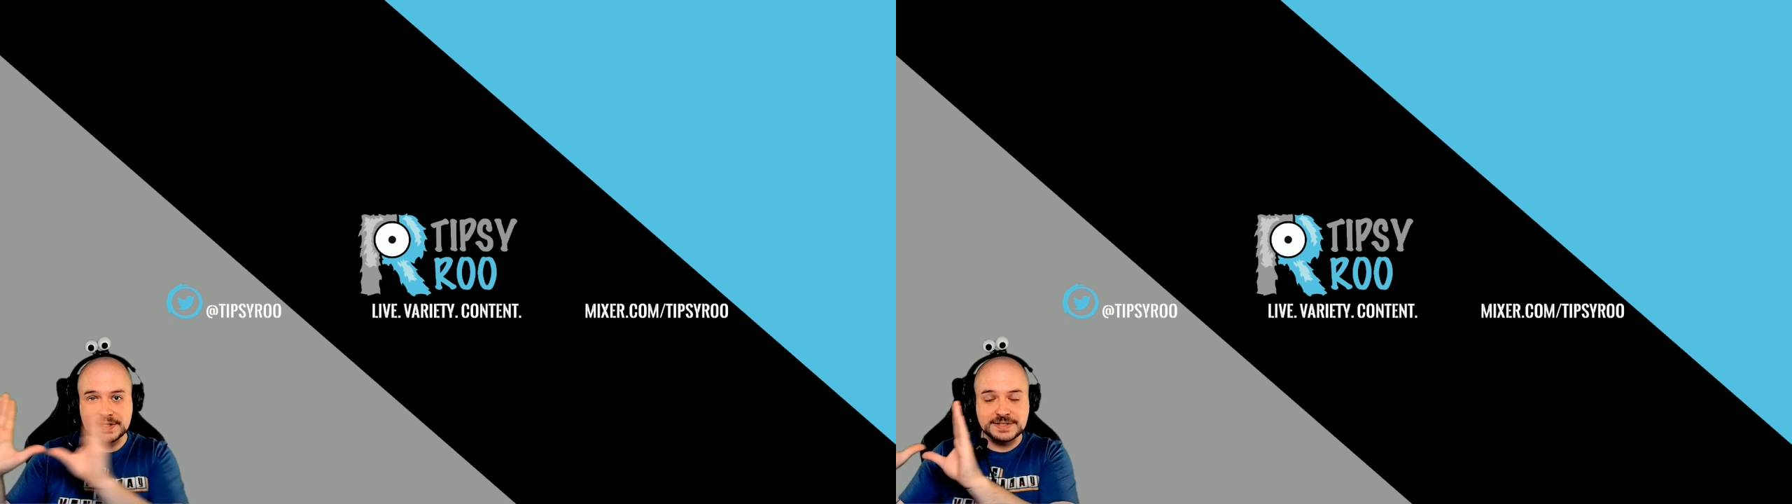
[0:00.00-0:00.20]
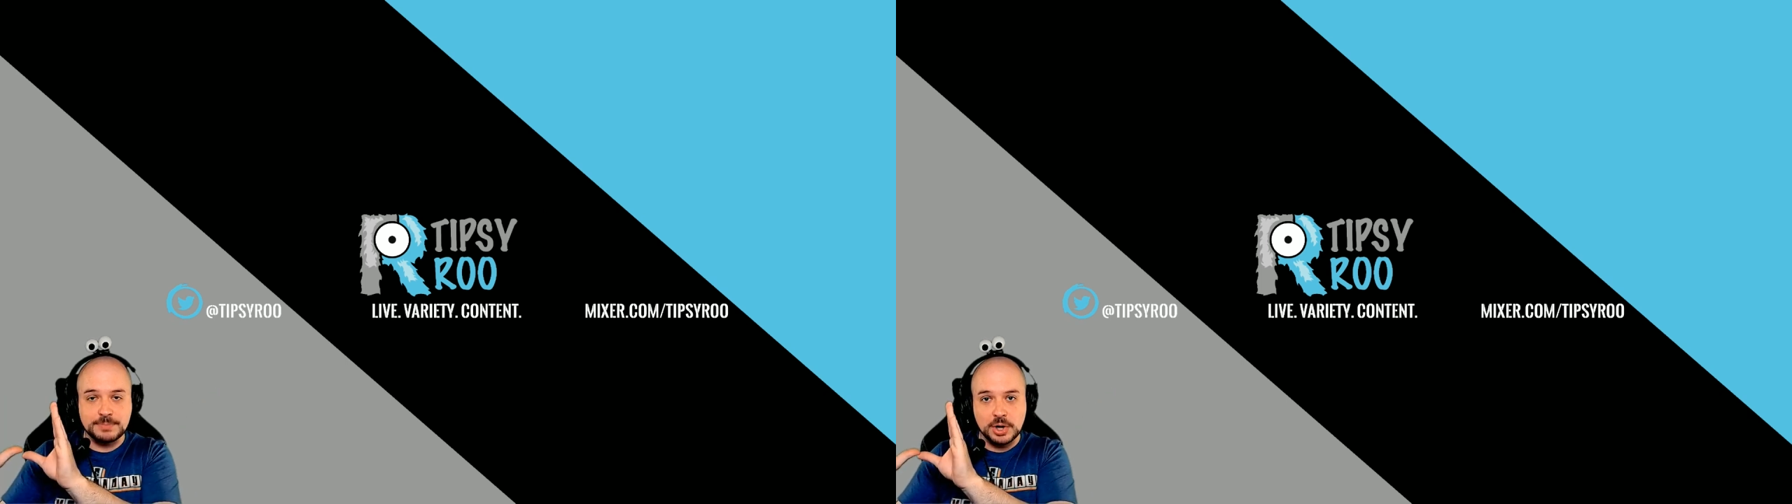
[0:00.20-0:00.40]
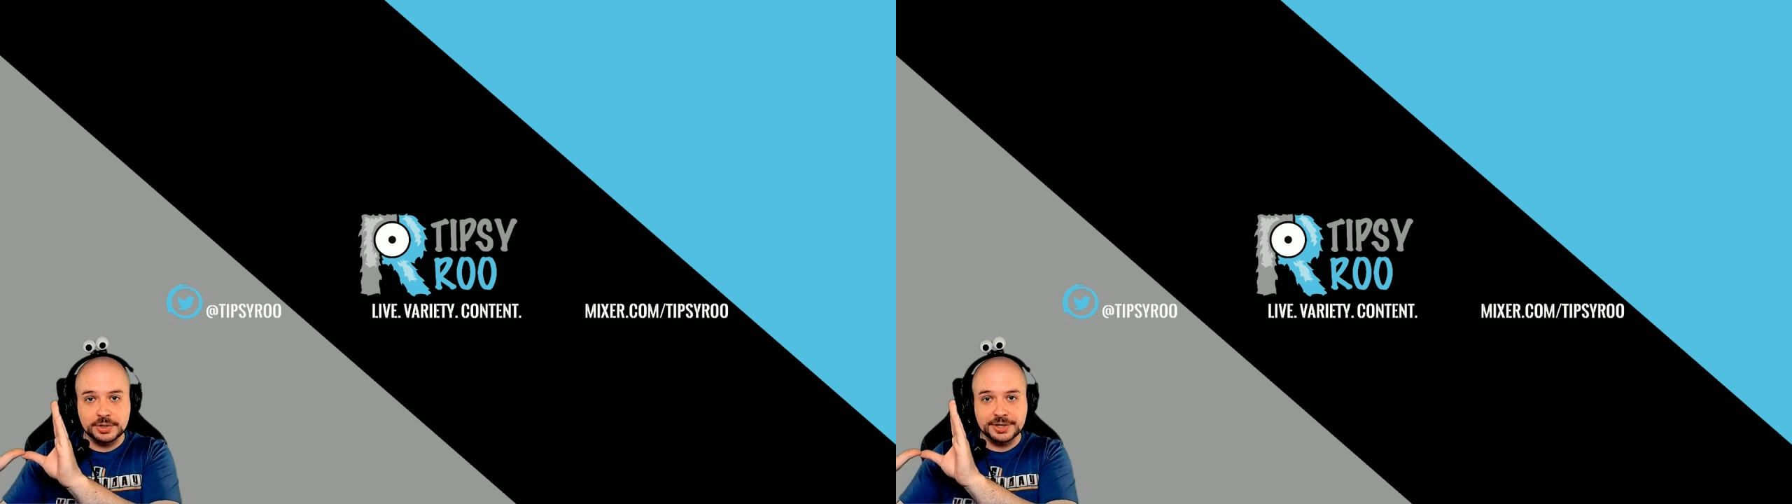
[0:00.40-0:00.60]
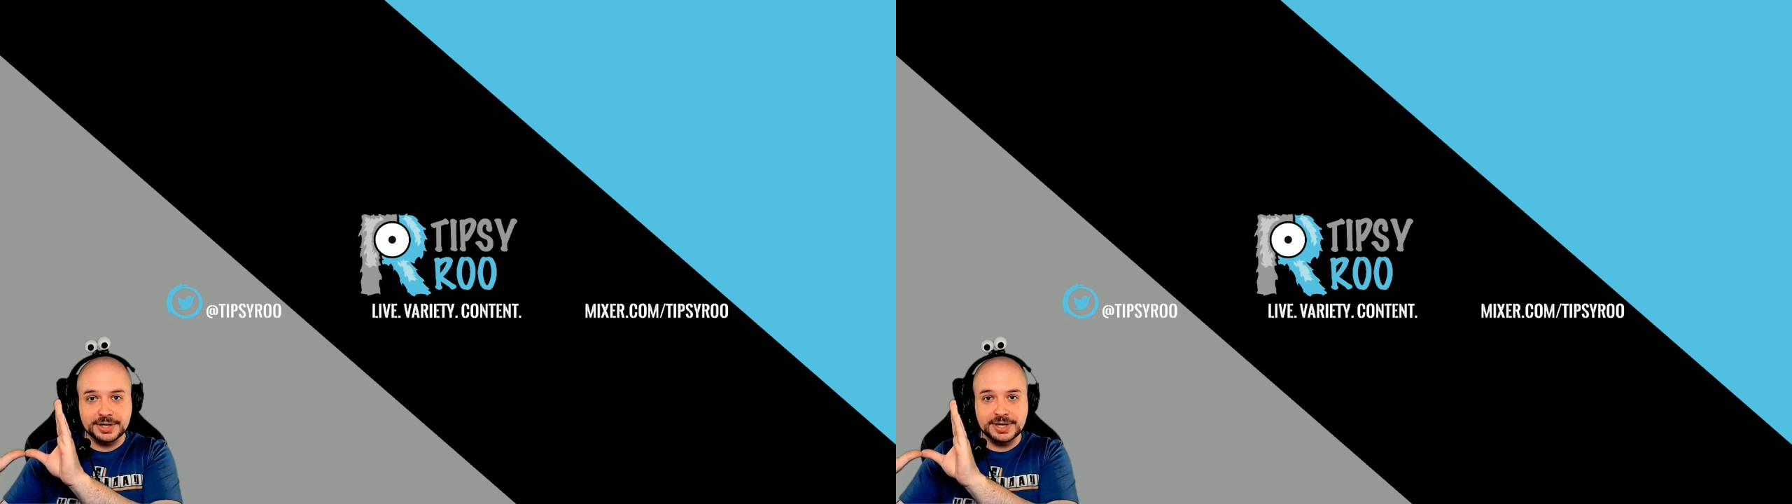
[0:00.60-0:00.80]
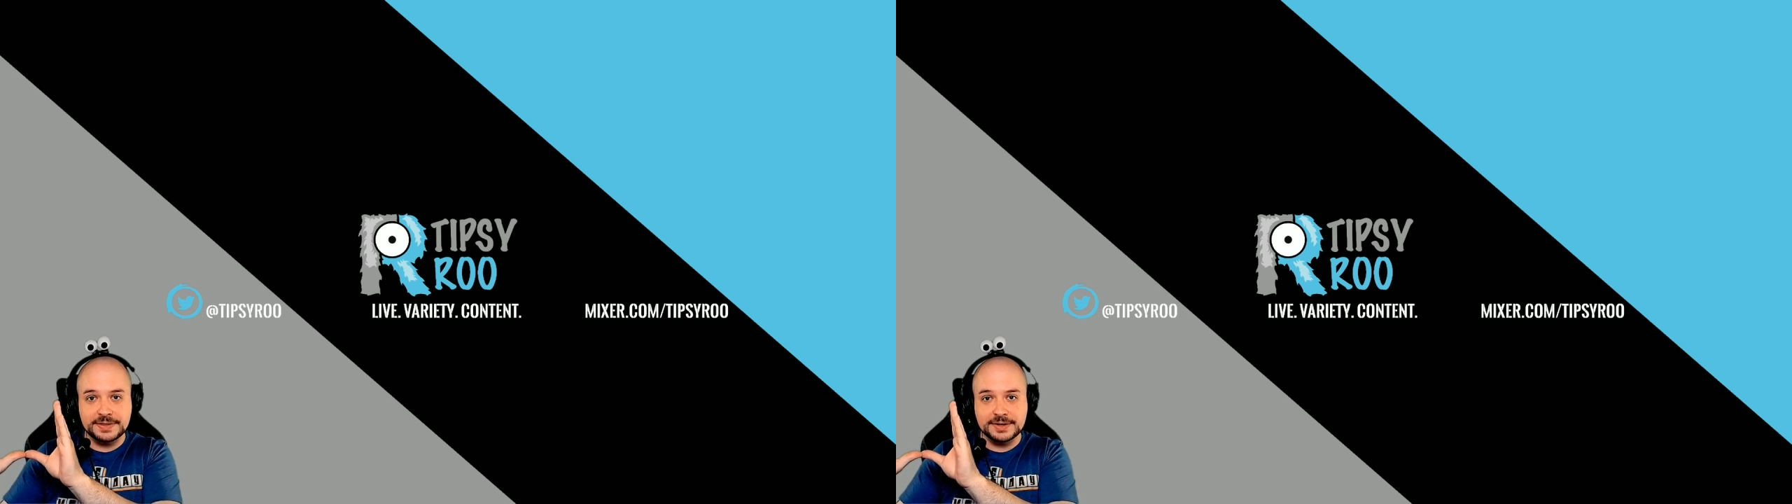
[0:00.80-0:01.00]

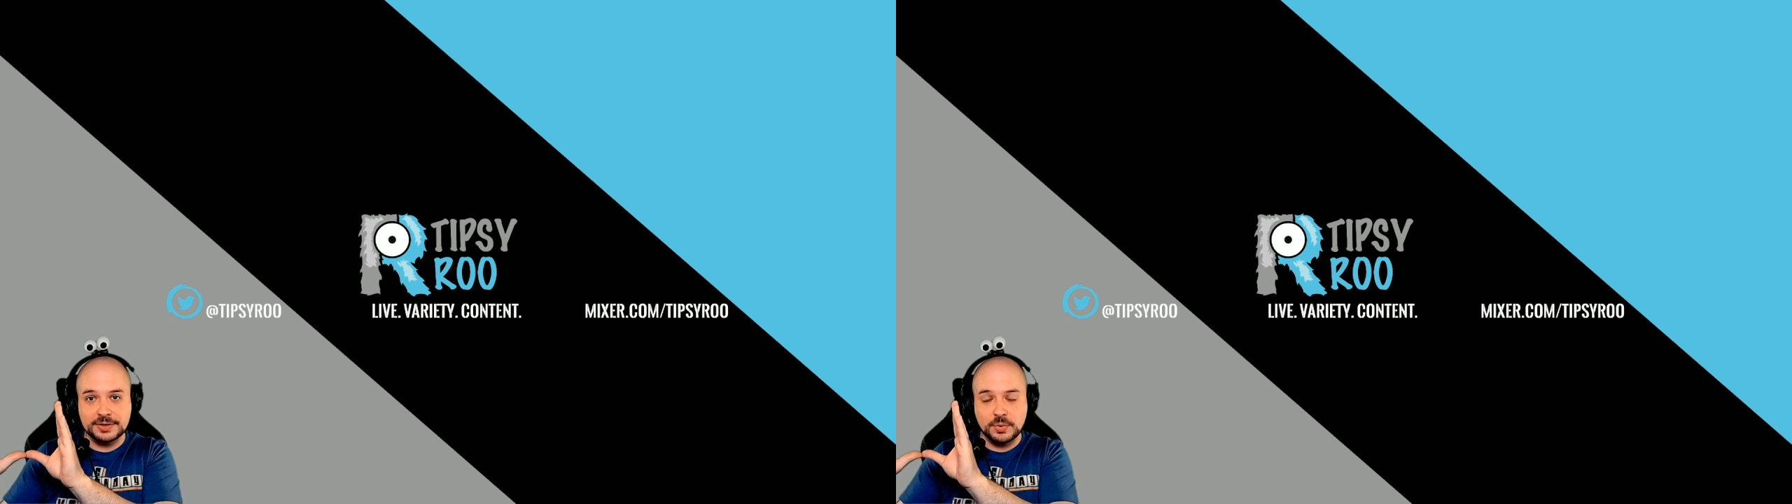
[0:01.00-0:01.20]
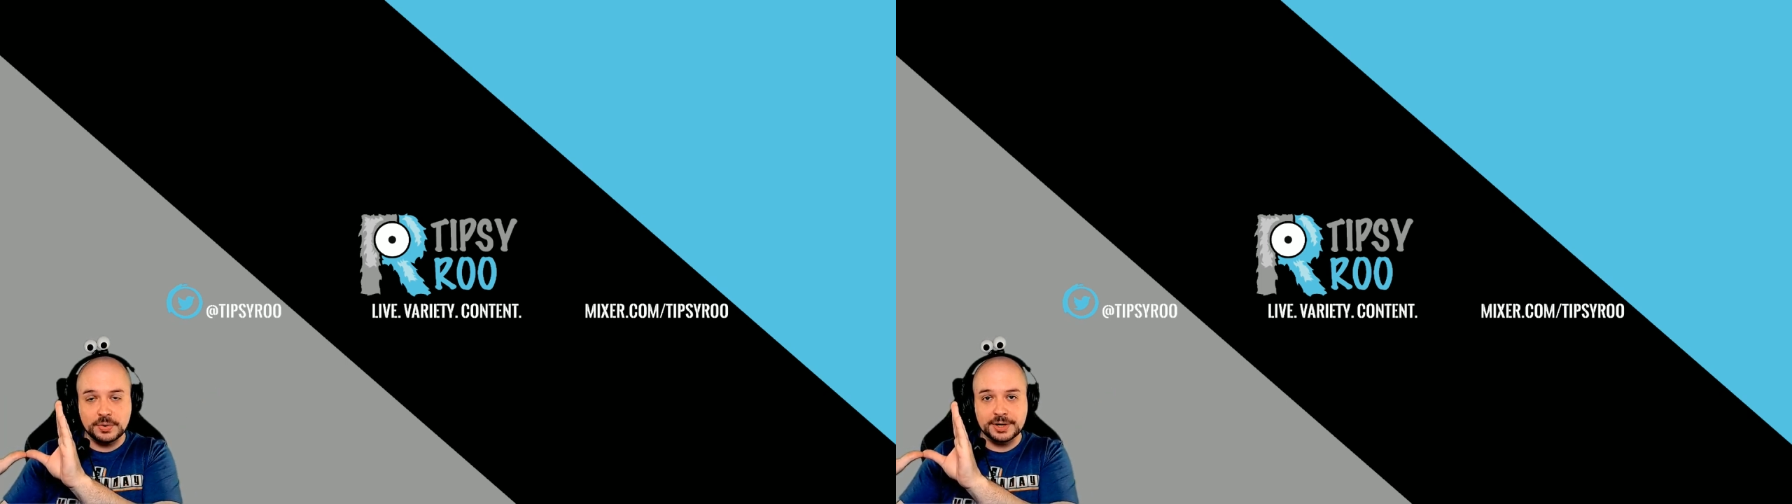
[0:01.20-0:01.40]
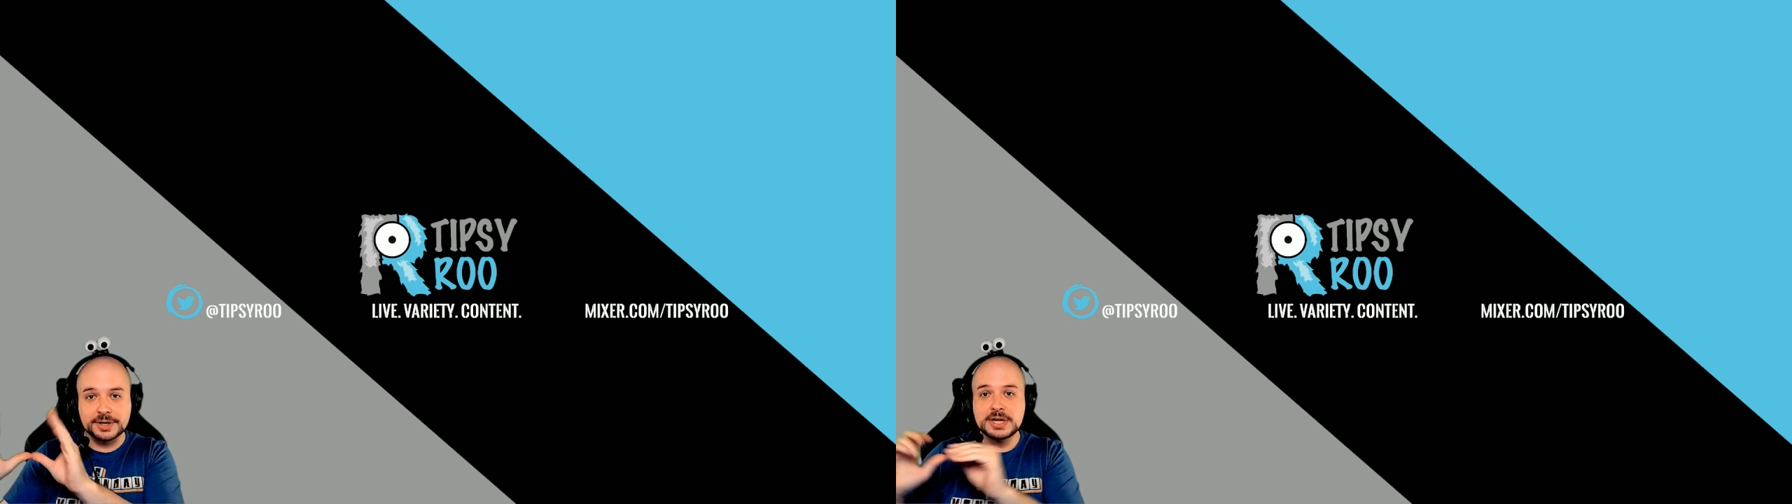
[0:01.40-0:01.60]
smaller in the corner.